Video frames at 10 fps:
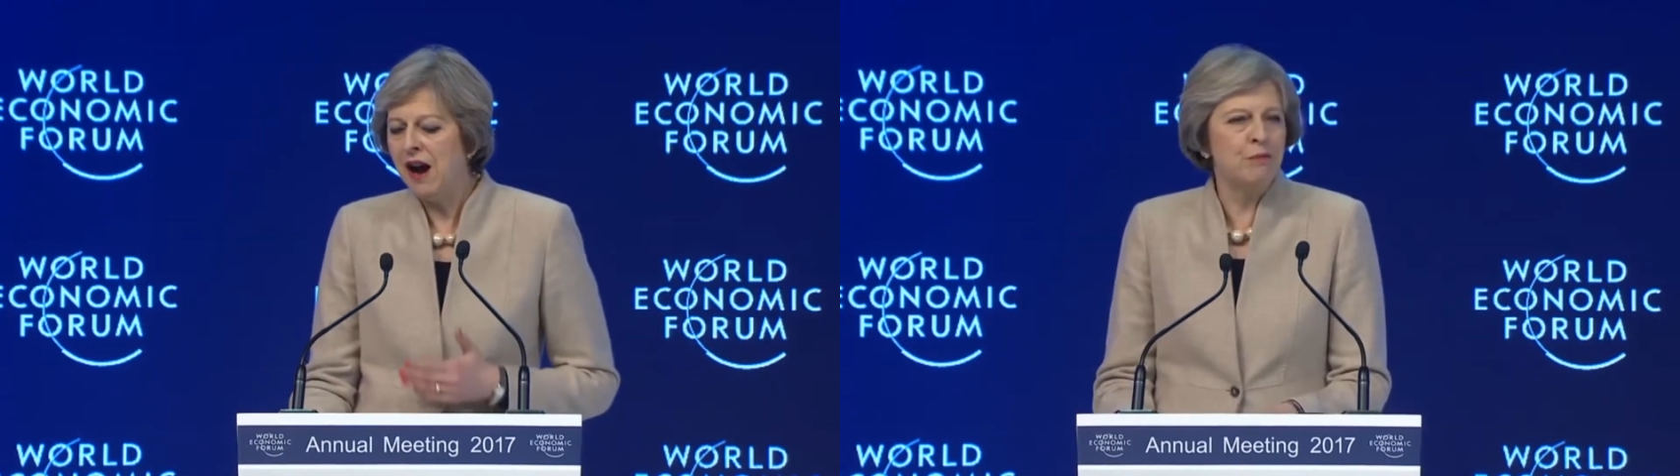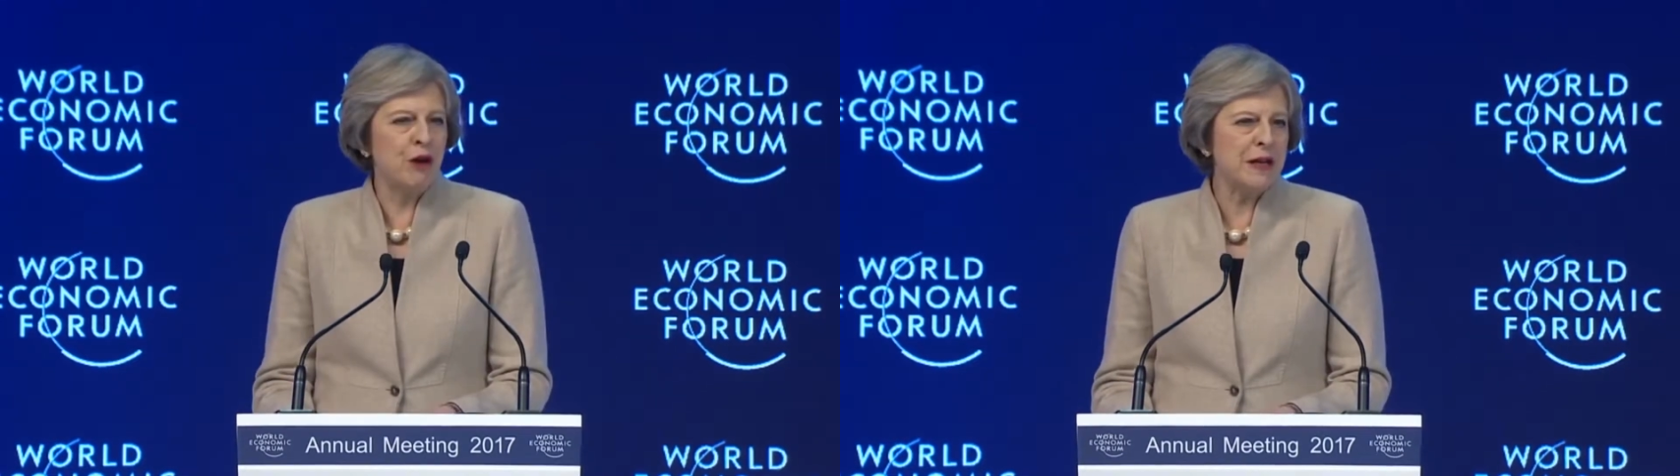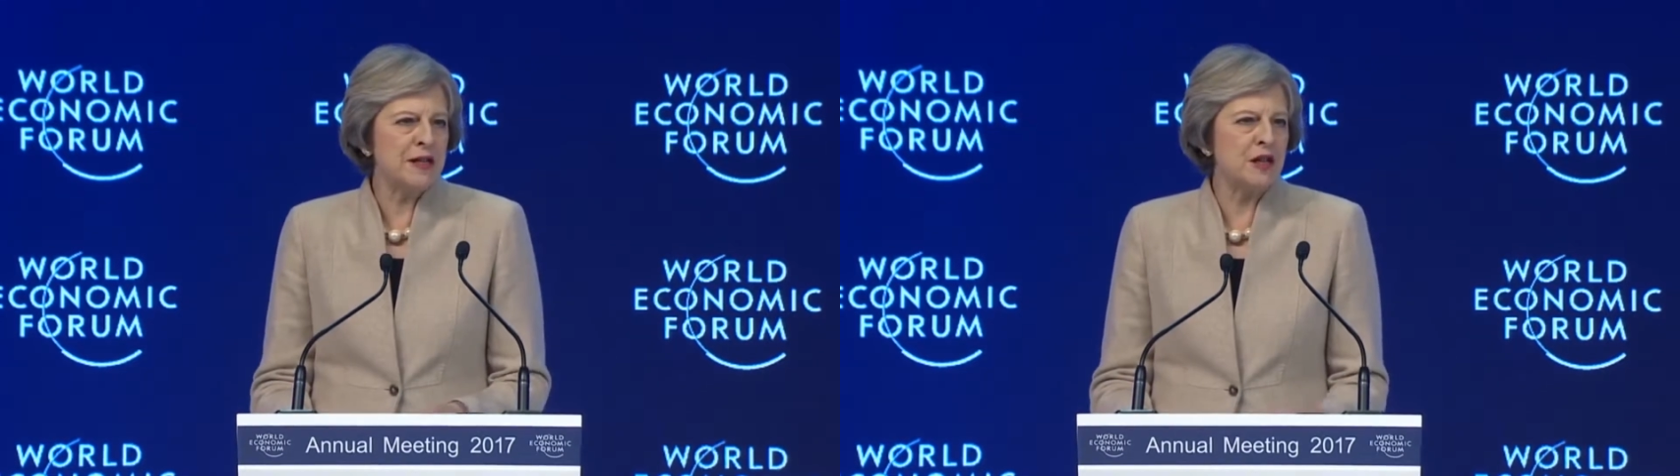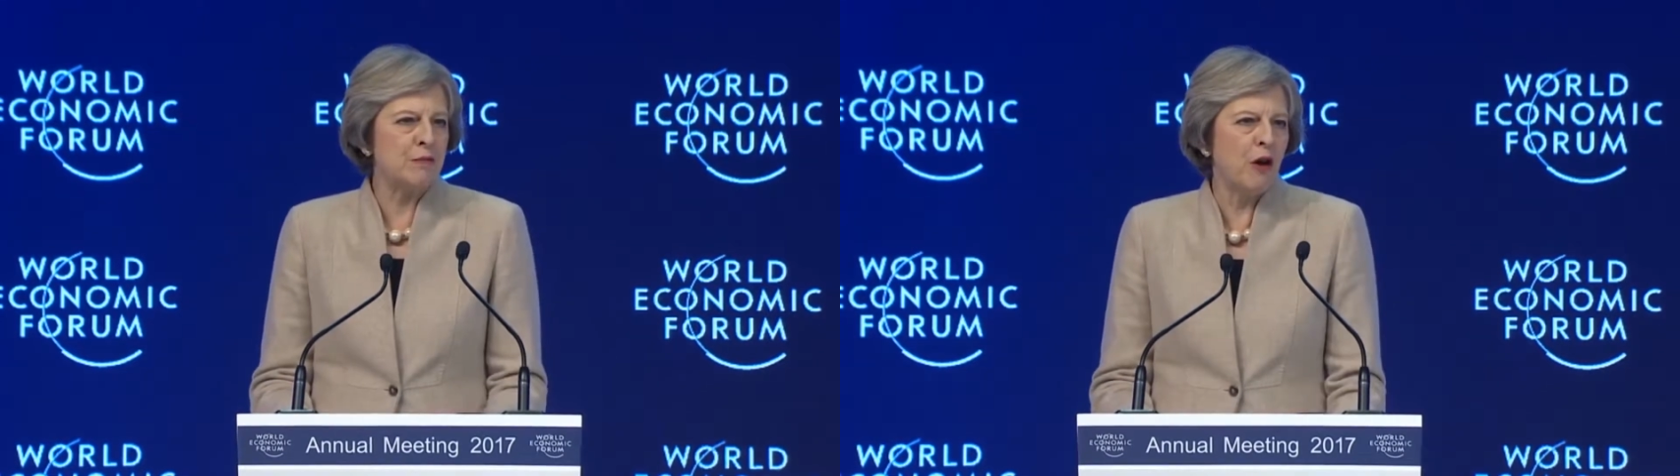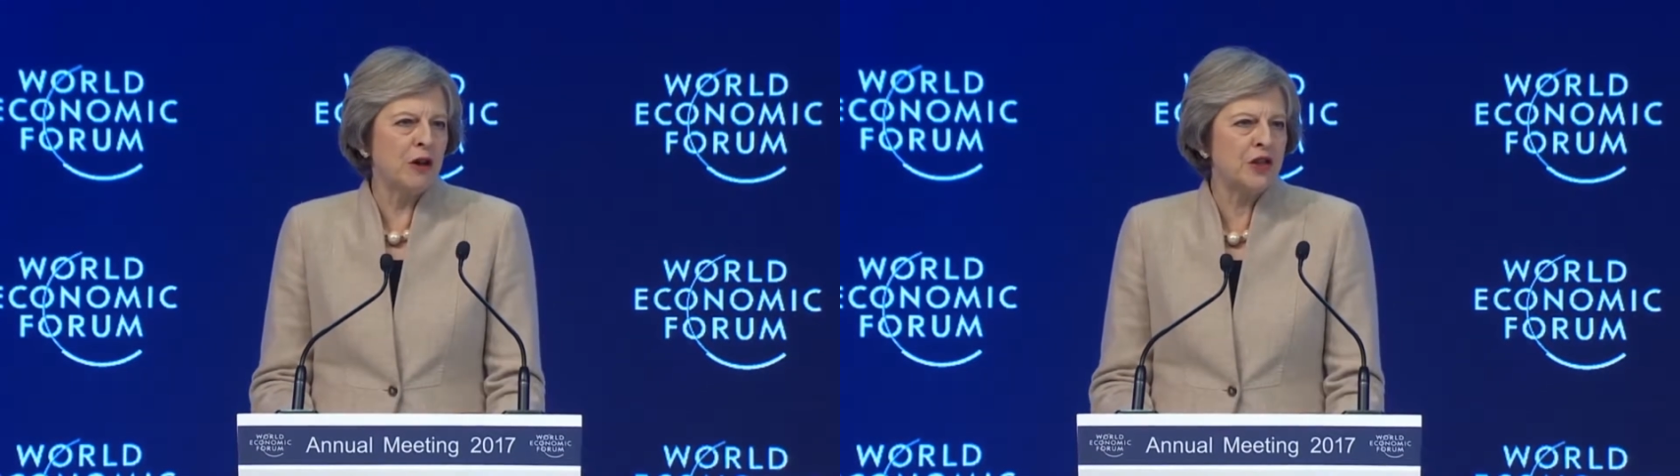embrace the
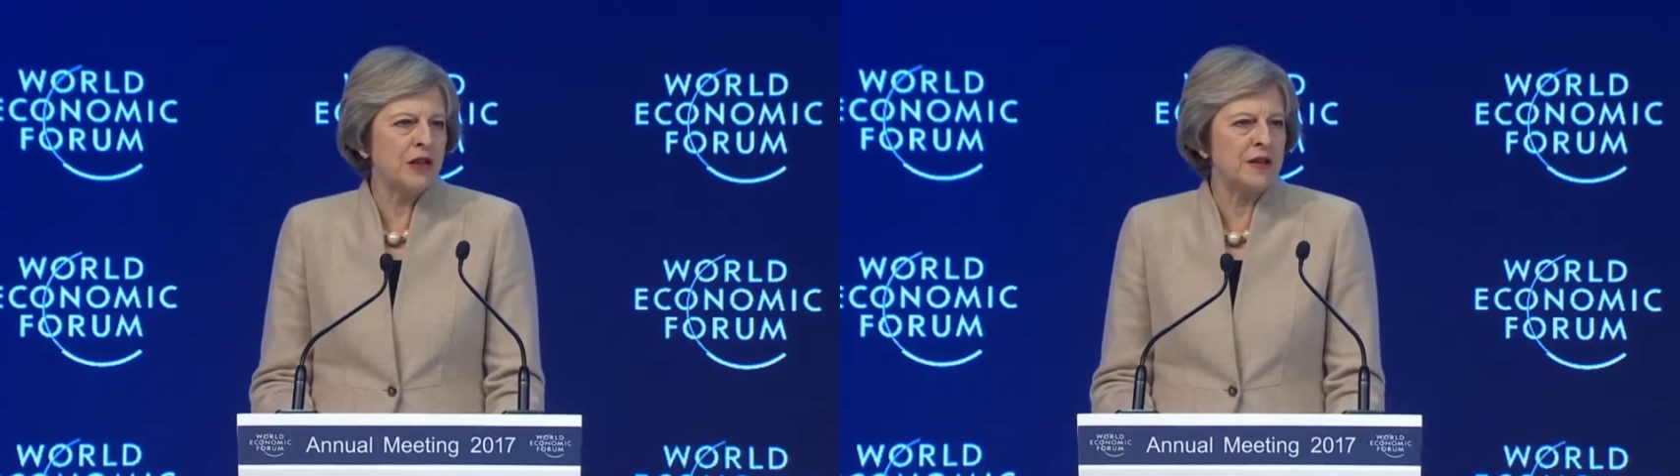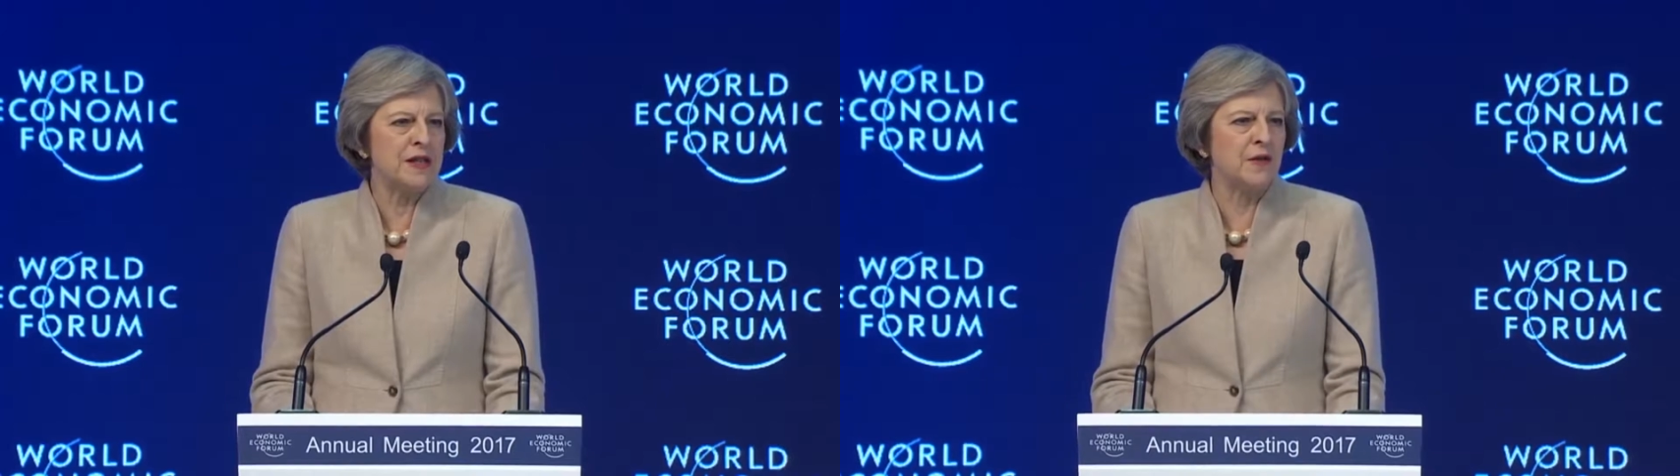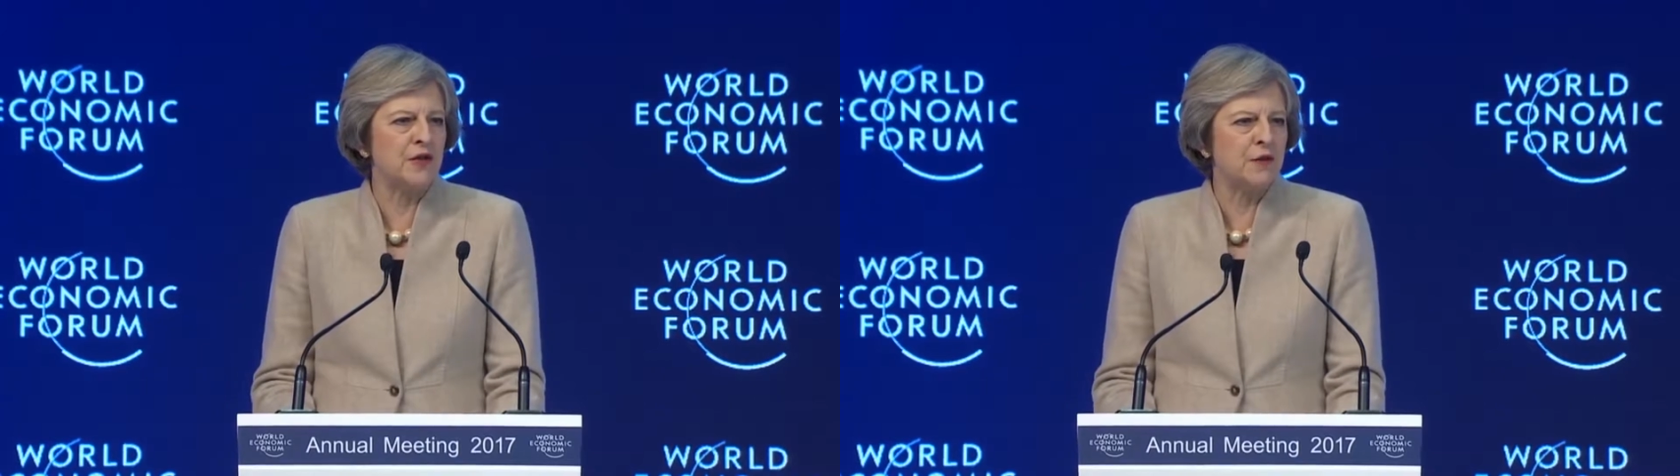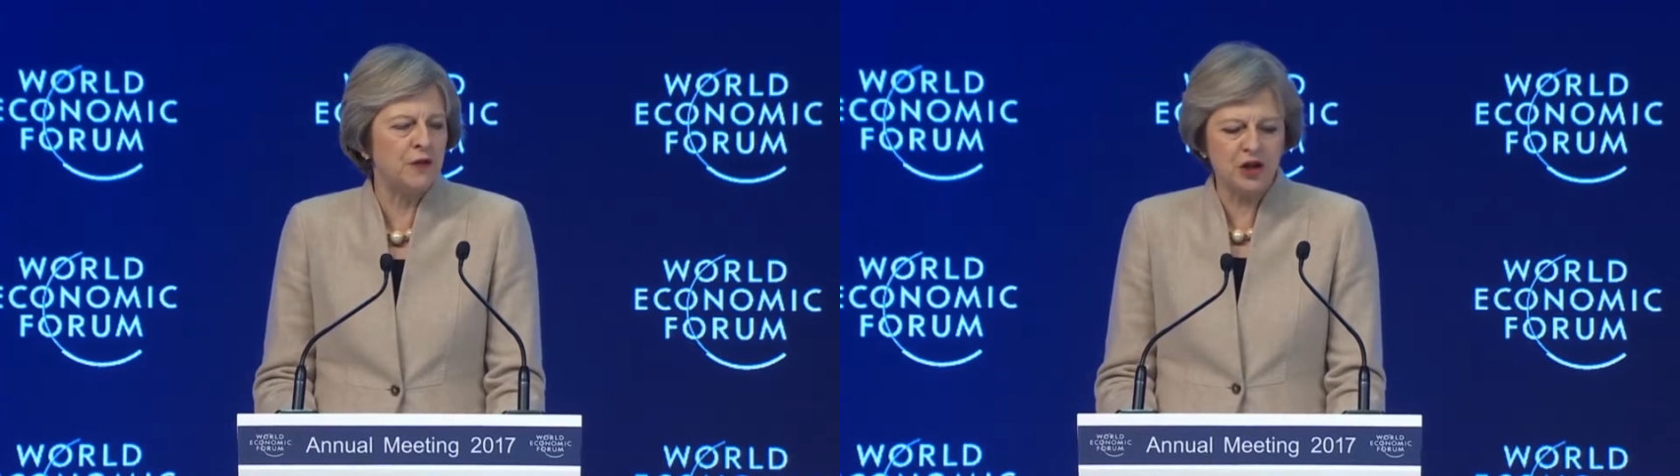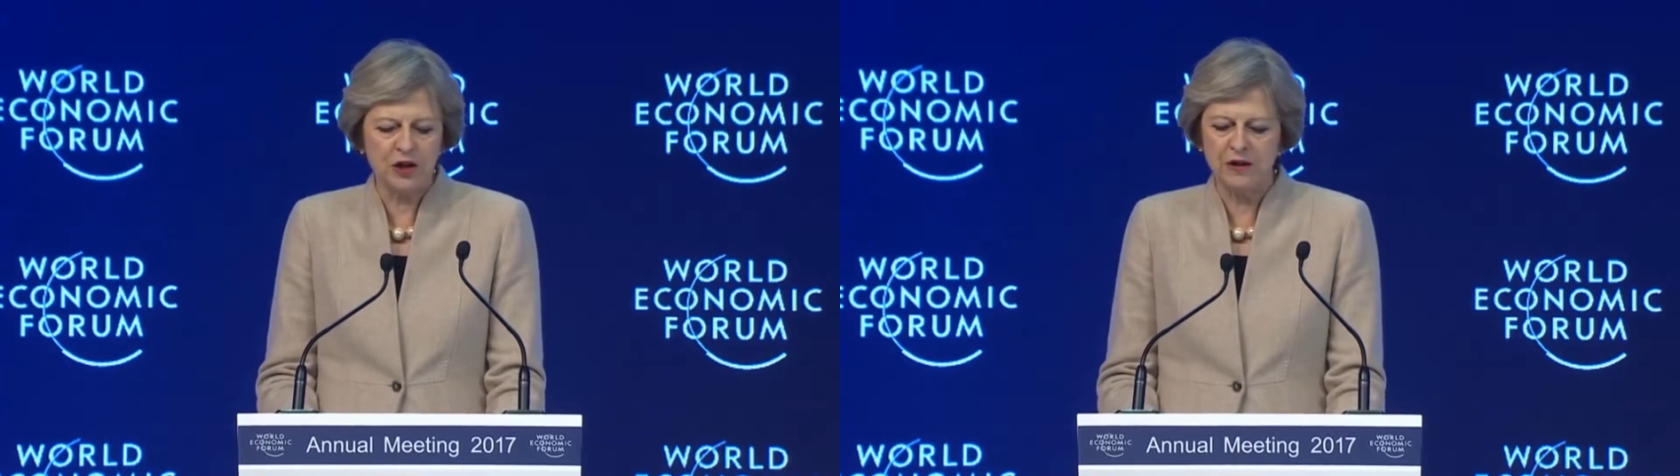politics of
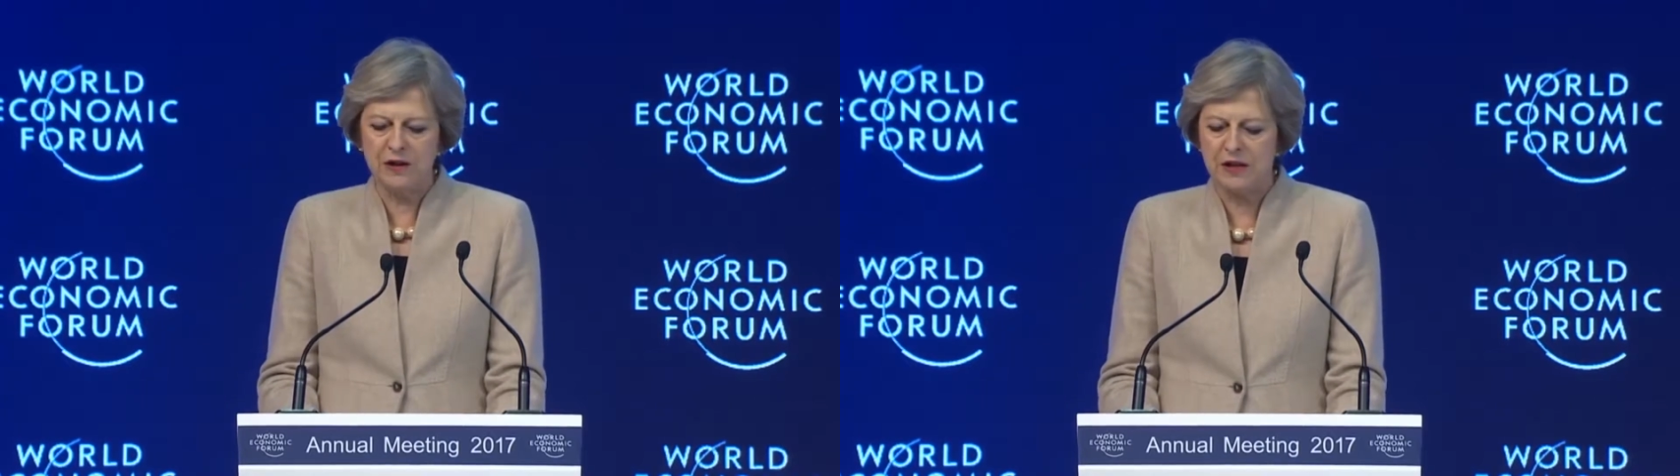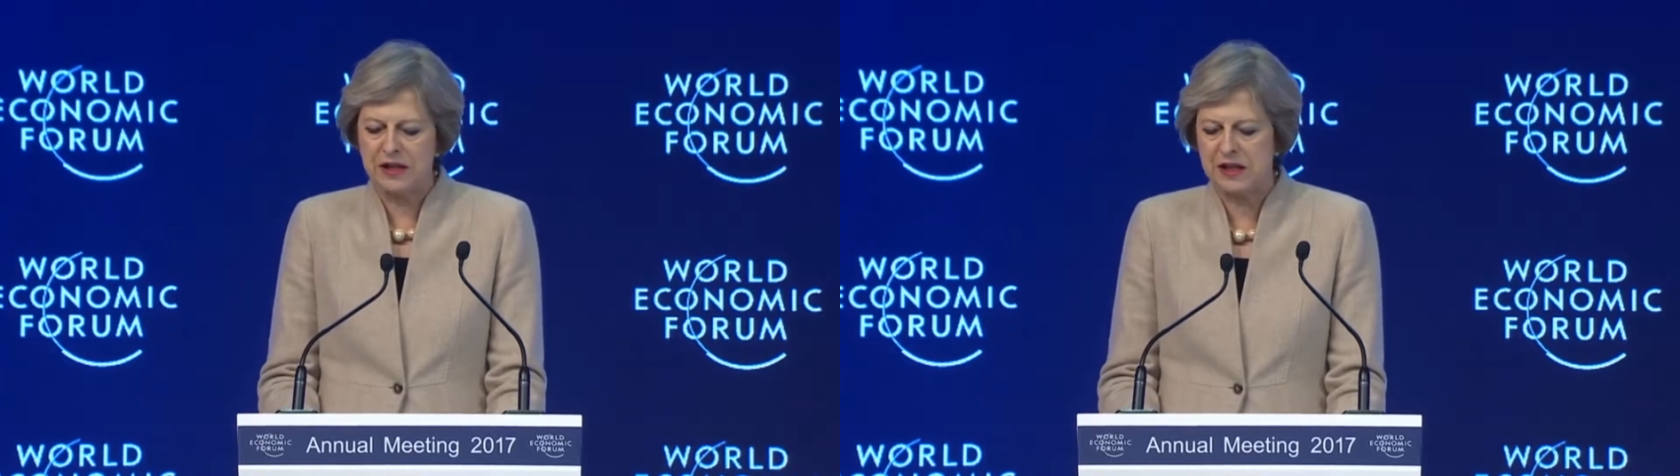division and